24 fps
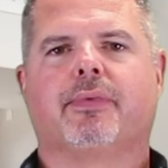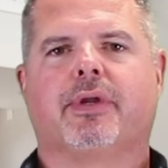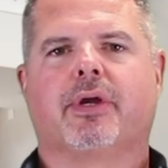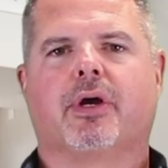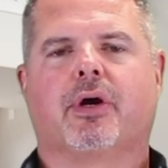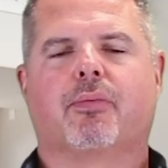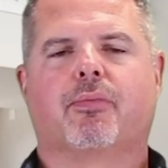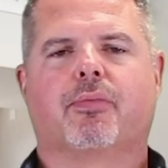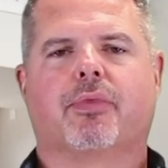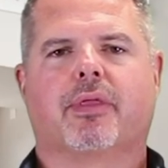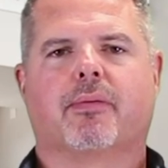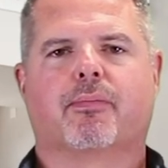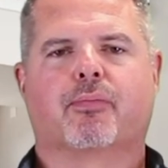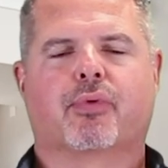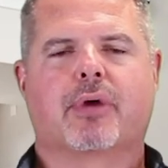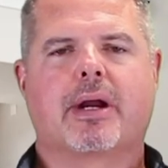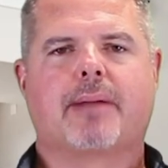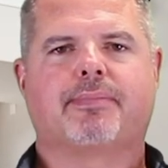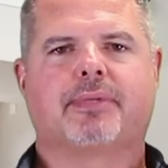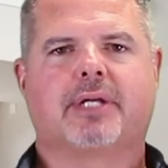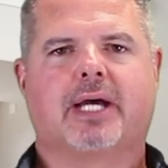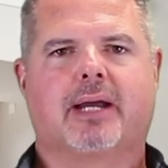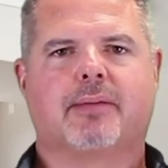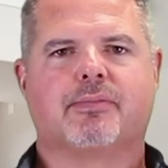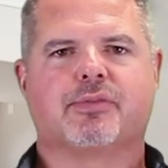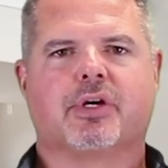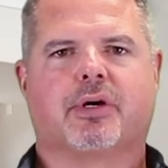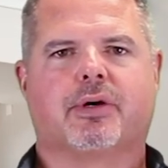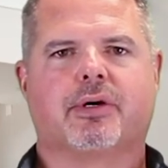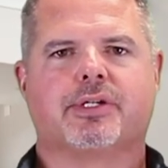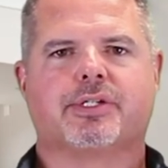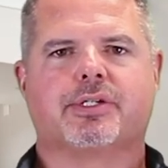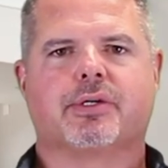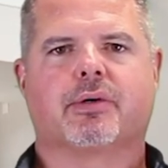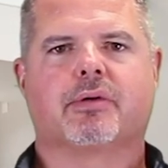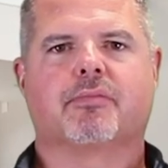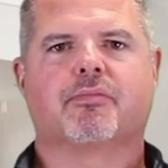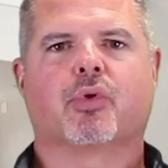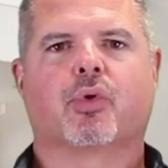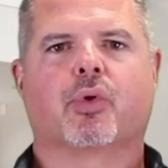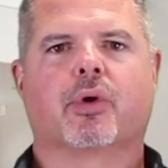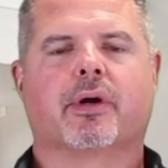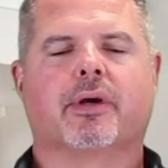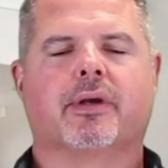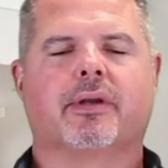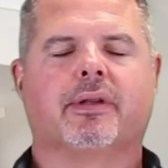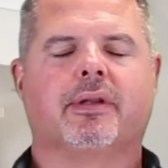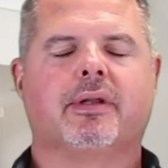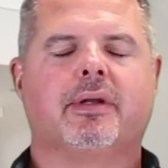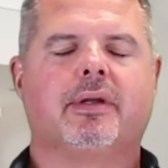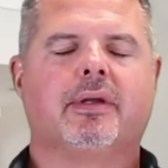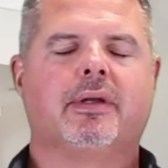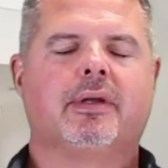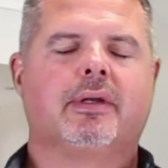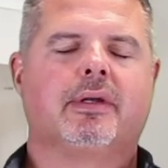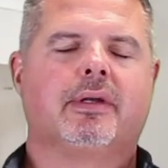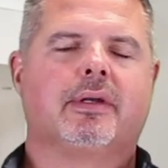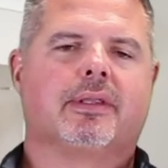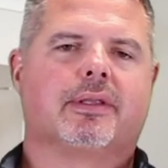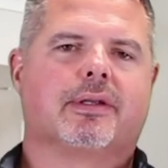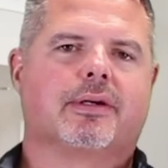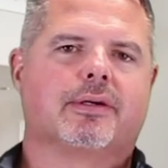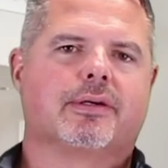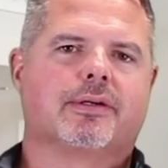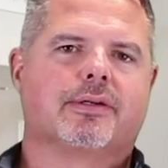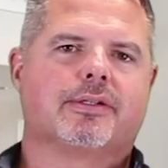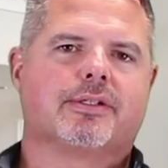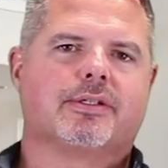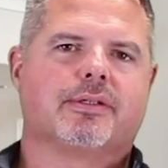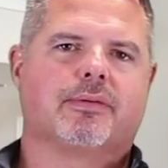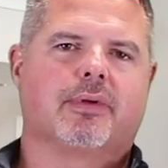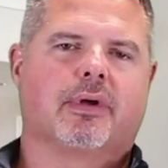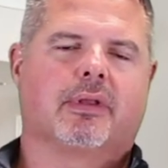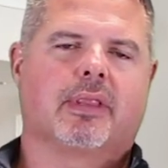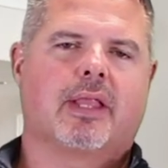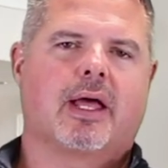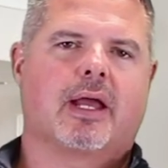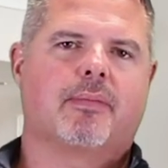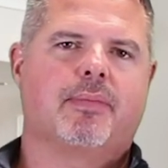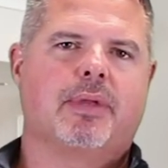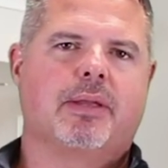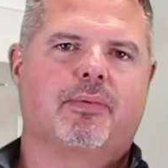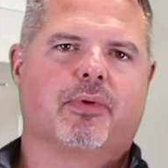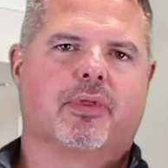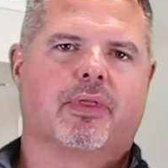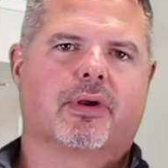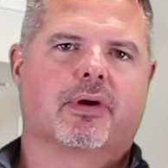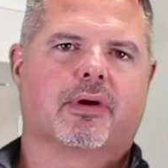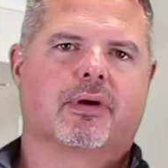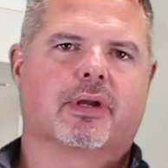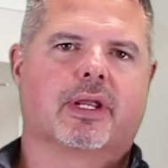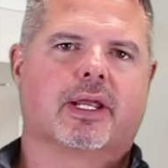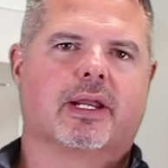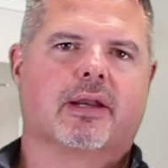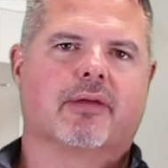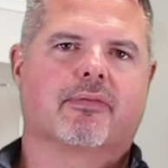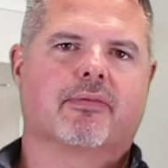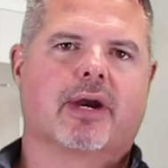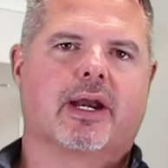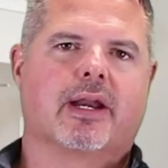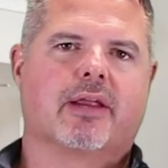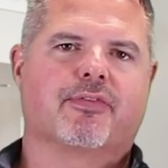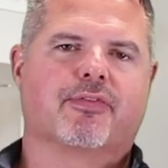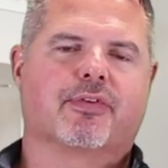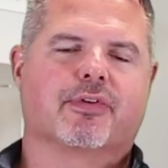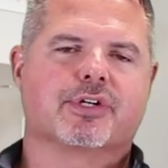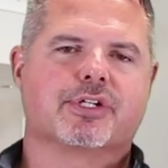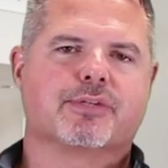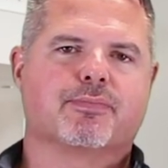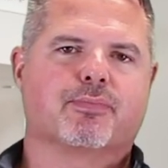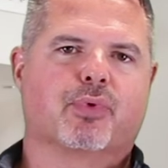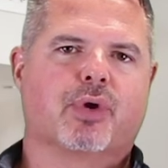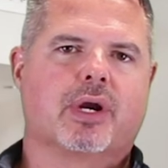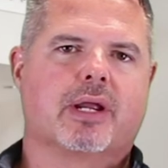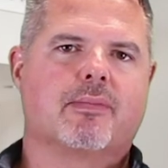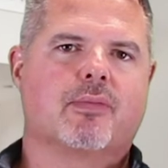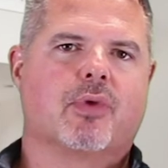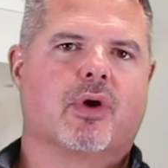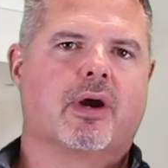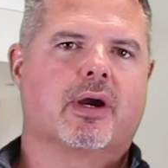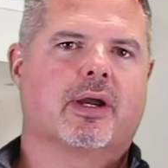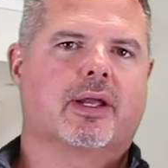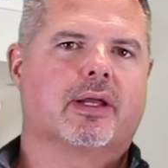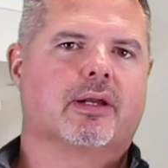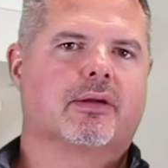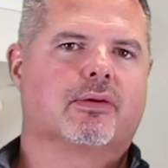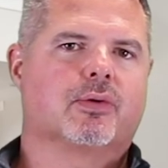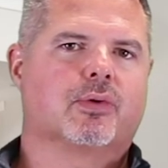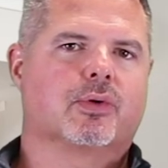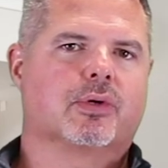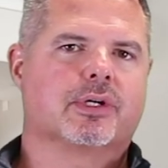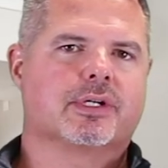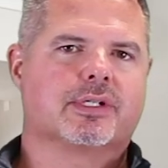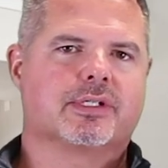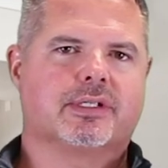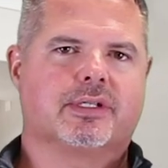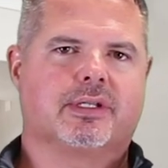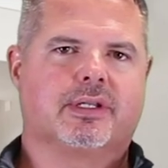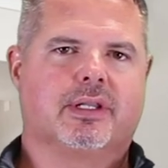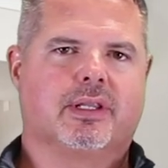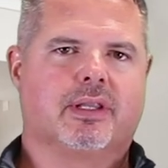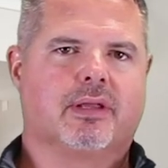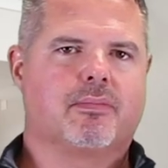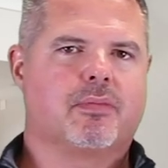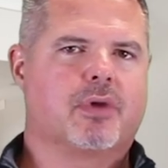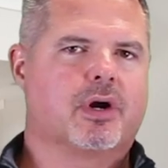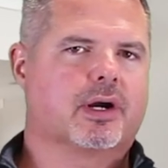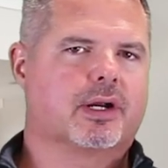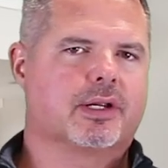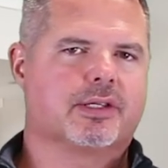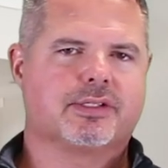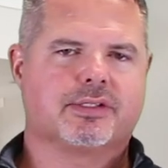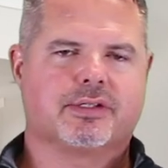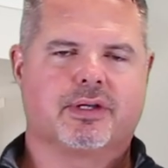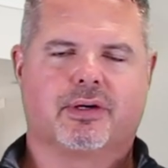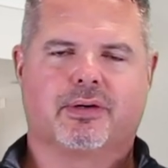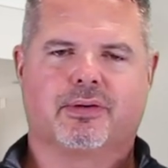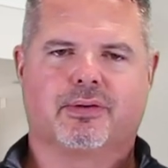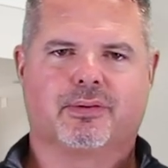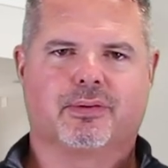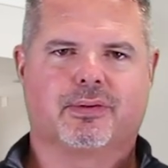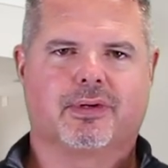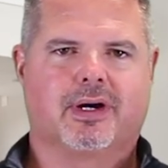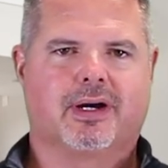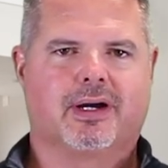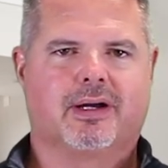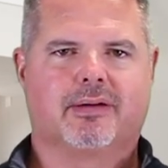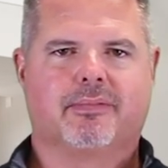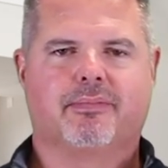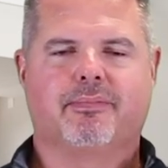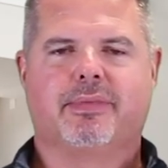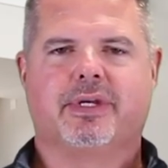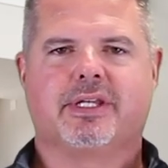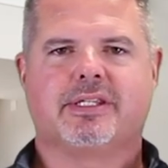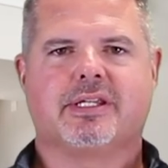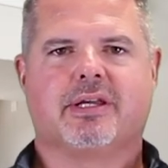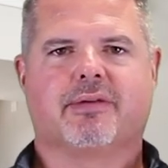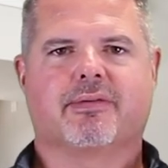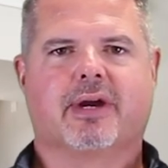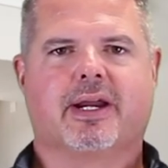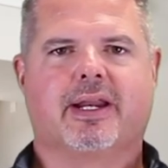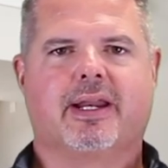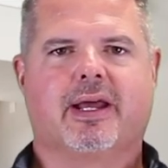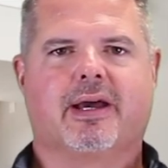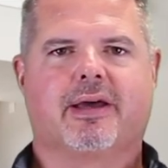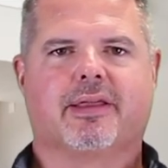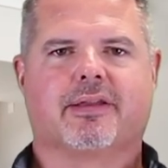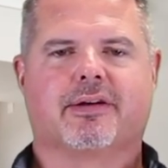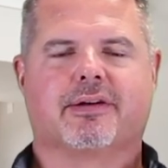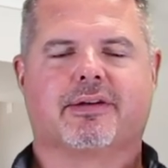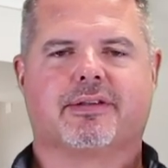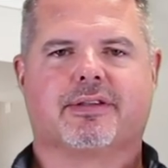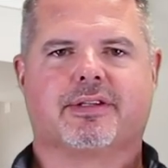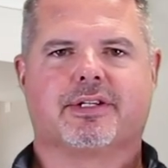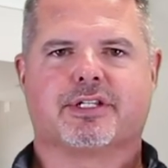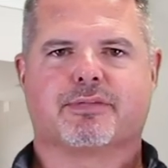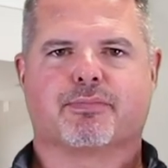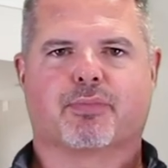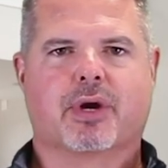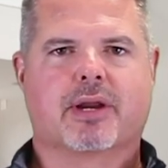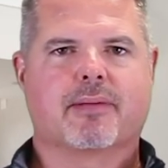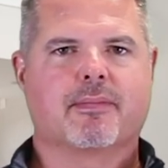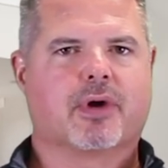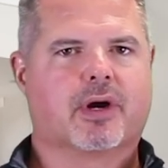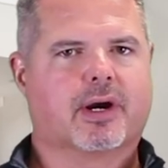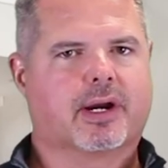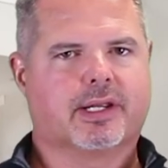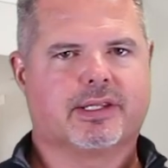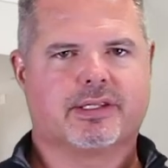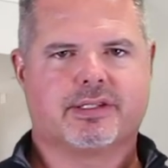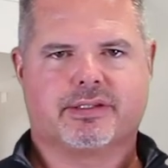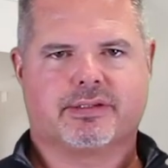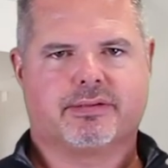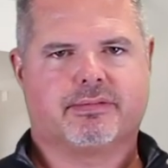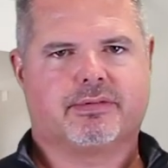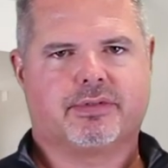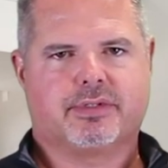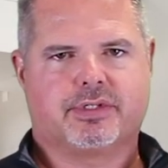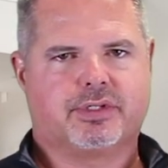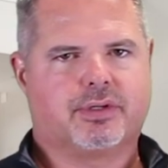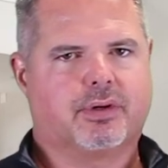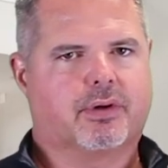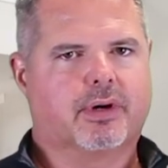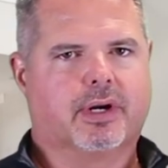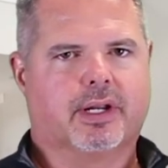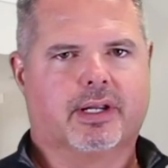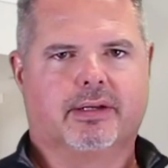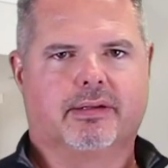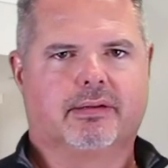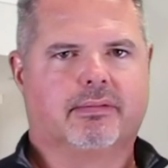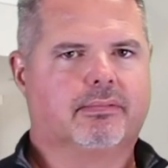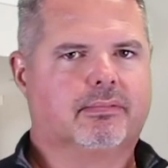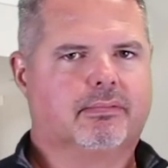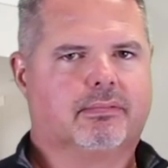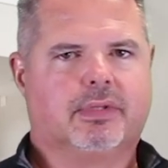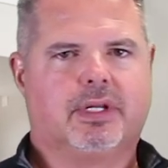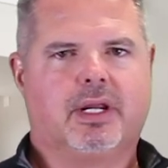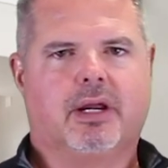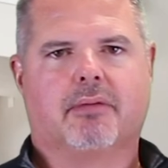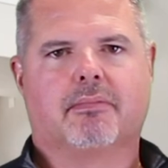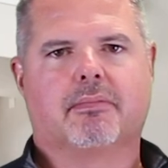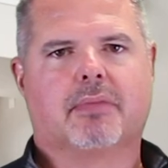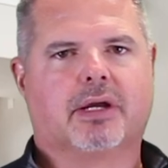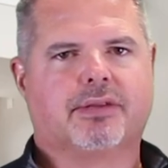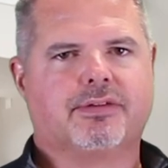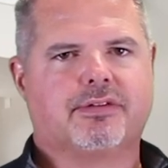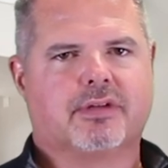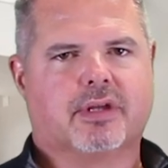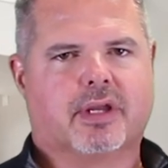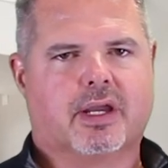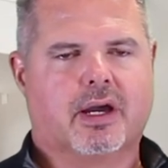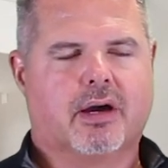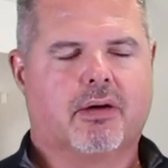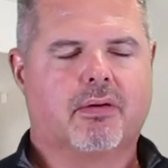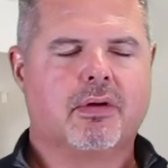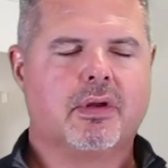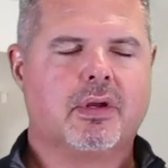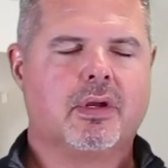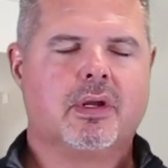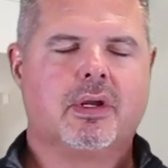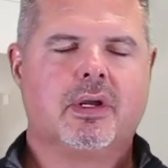You know, the prep time is always so important. There's a lot of people that are getting ready for spring market. Of course, the market's so busy right now that the spring market's started, you know, months ago.